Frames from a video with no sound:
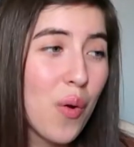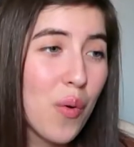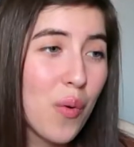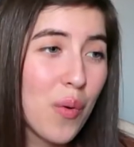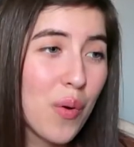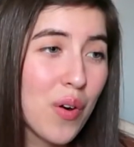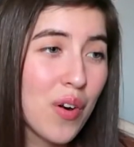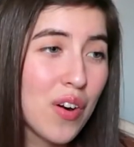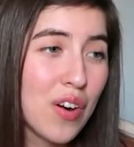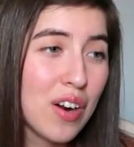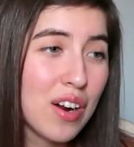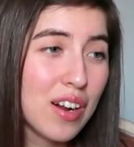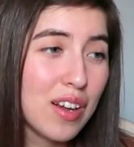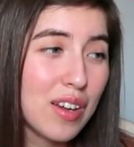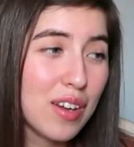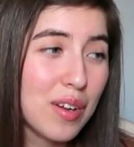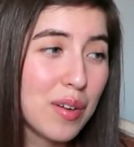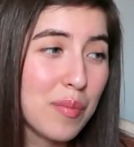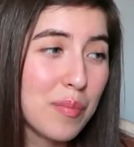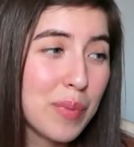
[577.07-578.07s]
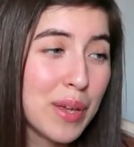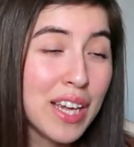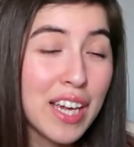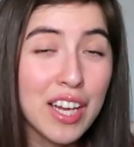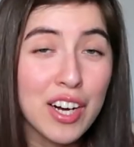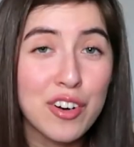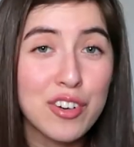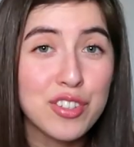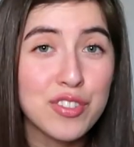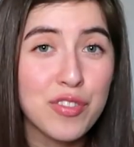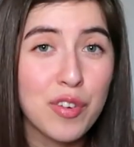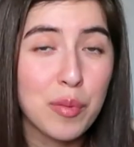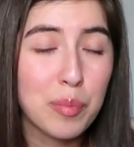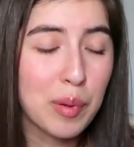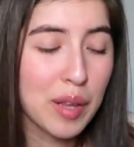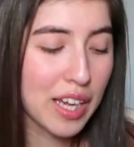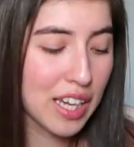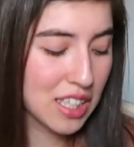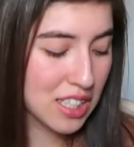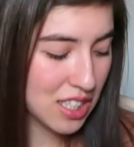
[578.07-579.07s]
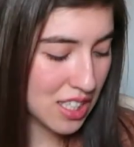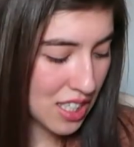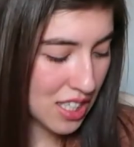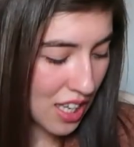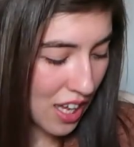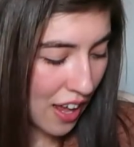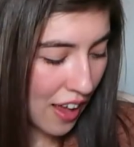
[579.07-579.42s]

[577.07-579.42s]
or beginners for plants.